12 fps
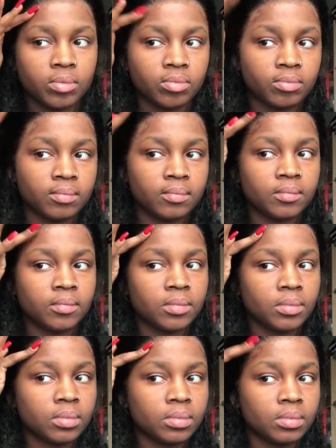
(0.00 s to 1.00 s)

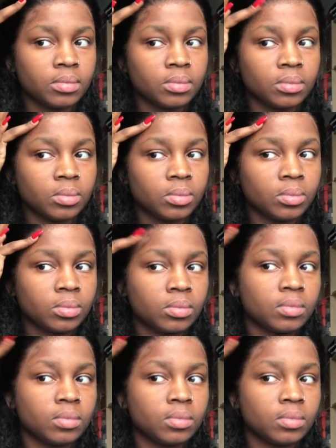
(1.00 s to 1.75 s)
(silence)